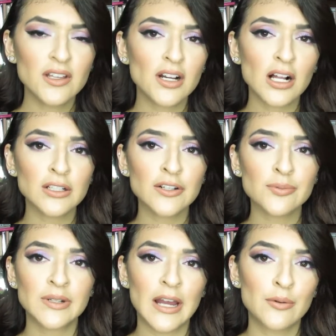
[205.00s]
The
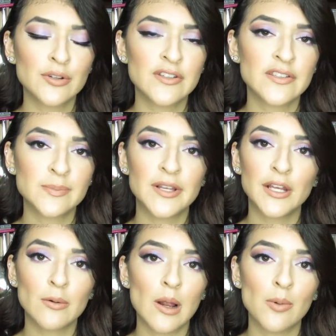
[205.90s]
colors, when I was
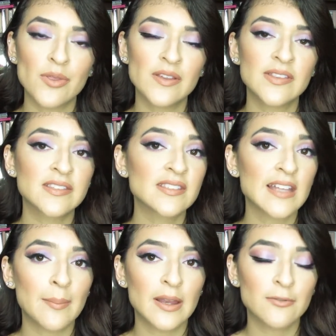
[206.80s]
playing around with it, this is
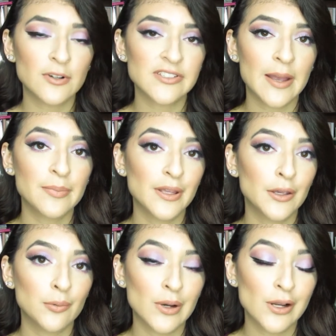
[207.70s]
not my first time
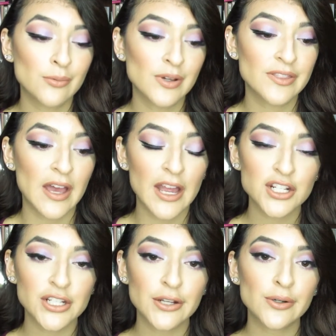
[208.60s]
playing around with the
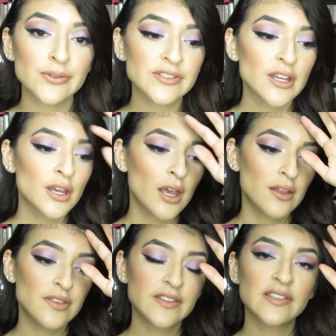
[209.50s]
eyeshadows.
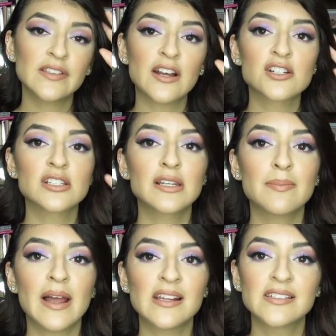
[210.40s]
This is actually
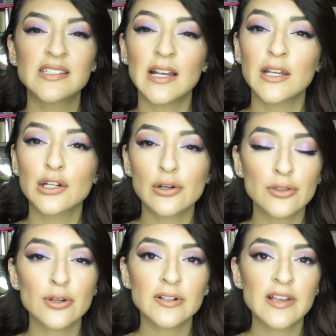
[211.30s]
my second or
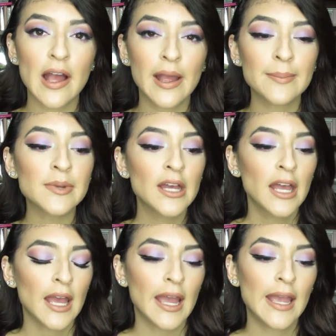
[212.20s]
third time,
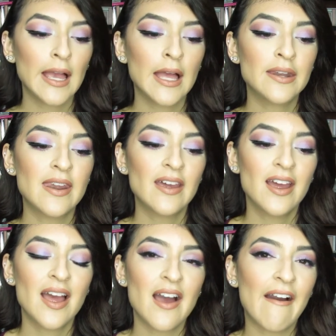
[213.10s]
and
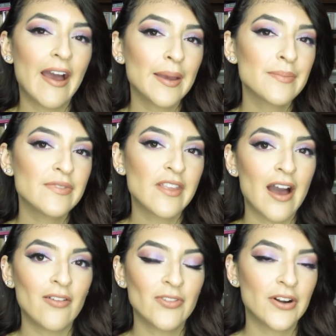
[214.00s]
I'm
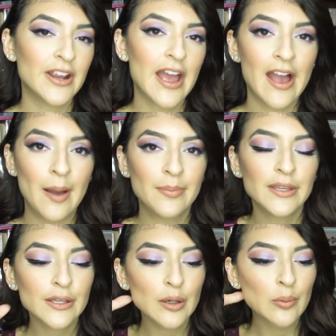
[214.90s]
not very
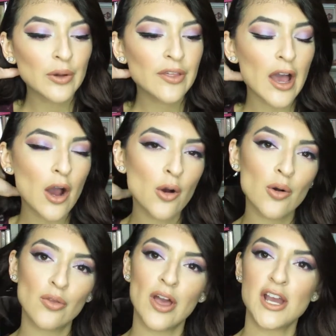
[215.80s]
happy with
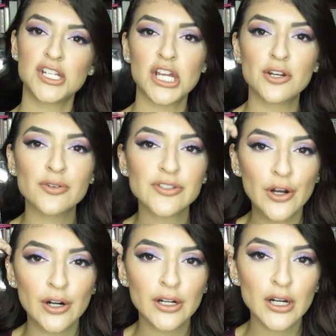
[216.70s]
how the eyeshadows
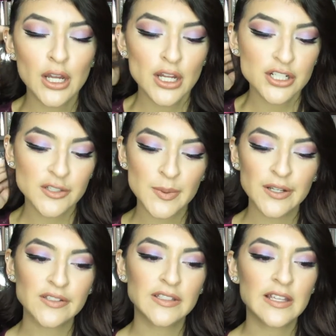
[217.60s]
are, just
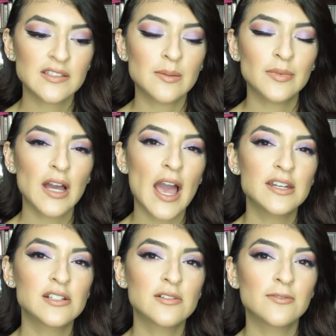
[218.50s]
because they seem
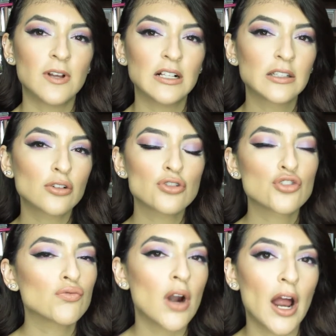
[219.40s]
kind of a little
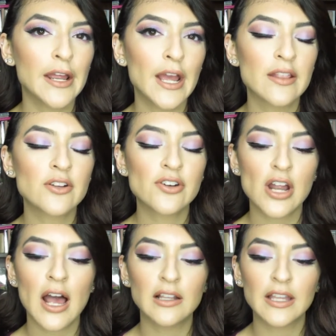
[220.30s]
dry, and they're
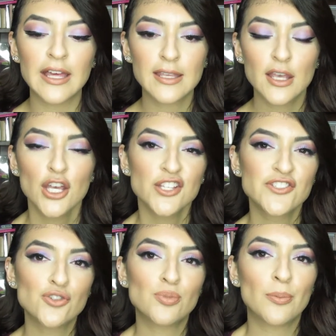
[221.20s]
not like
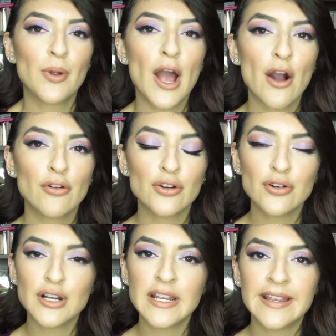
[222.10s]
super
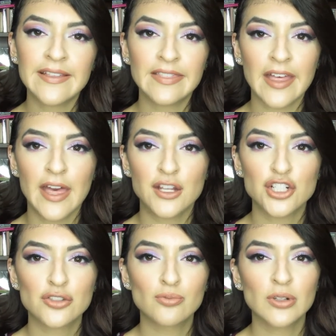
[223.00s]
powdery and like
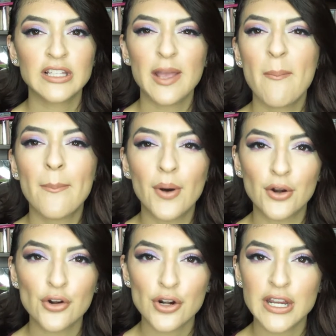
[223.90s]
just really
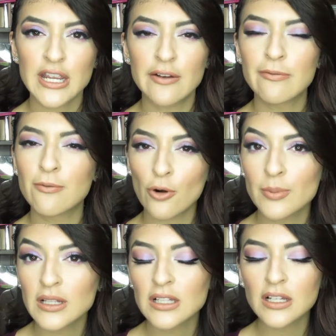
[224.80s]
buttery
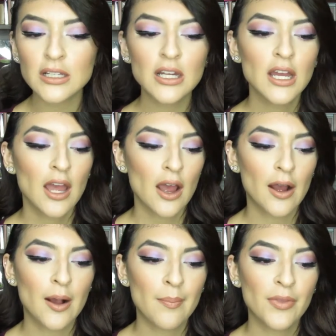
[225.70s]
formula.
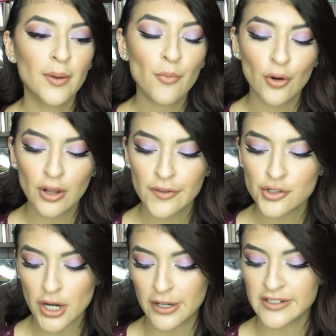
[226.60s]
Um, they're more on the
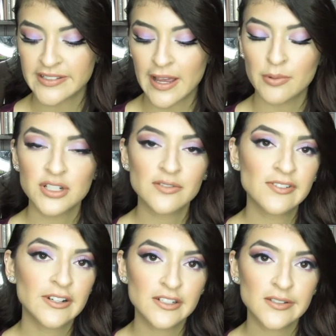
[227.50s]
drier side, which is
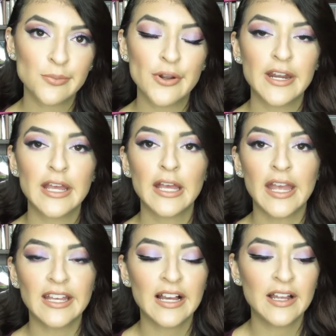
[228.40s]
very disappointing.
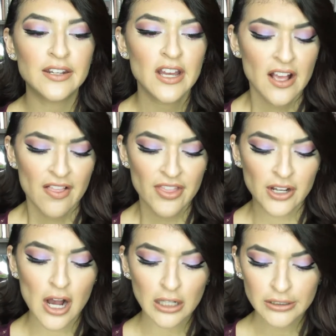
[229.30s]
And
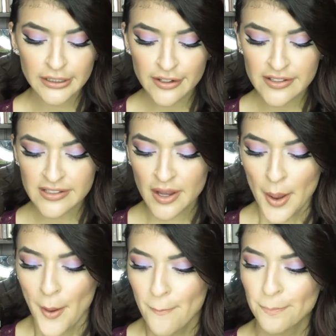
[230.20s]
the colors,
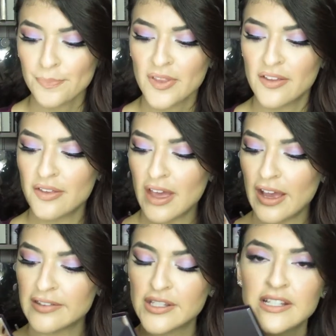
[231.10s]

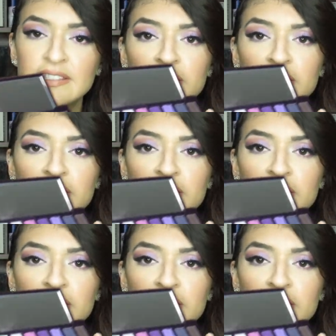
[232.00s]
as you can